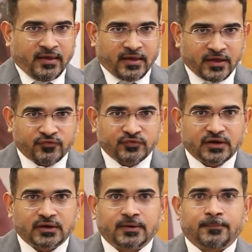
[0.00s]
If
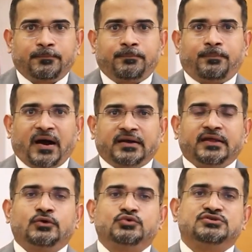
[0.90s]
the
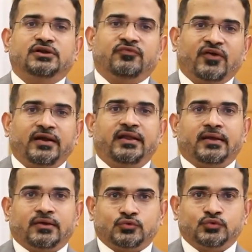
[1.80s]
party who's
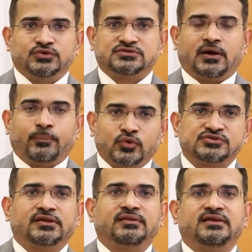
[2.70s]
defending, who is
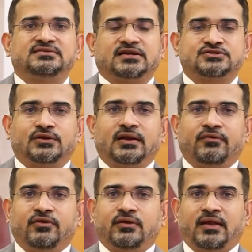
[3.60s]
opposing the Section
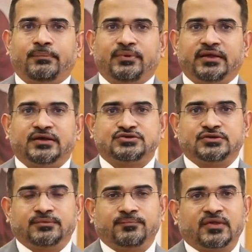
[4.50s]
11
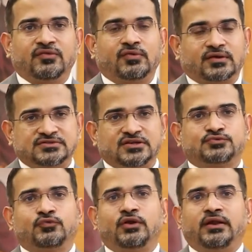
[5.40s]
application, is
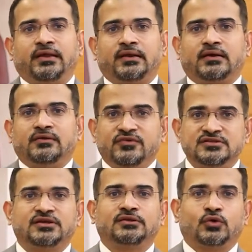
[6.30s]
successful in
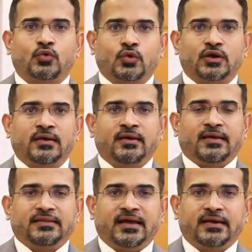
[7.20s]
convincing the court
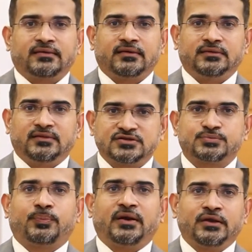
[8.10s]
that this
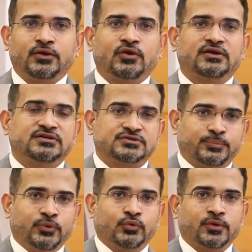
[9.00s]
particular
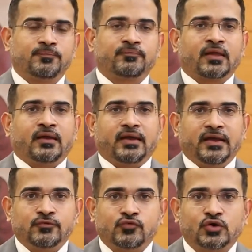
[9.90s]
dispute
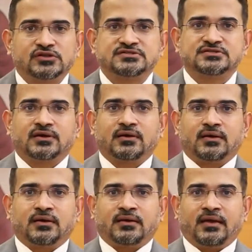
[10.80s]
involves
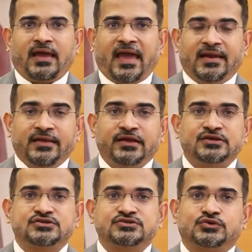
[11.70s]

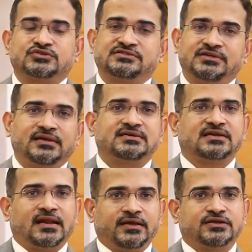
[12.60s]
allegations or serious
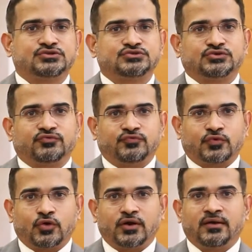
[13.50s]
allegations of
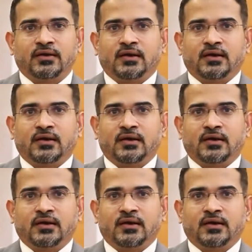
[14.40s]
fraud,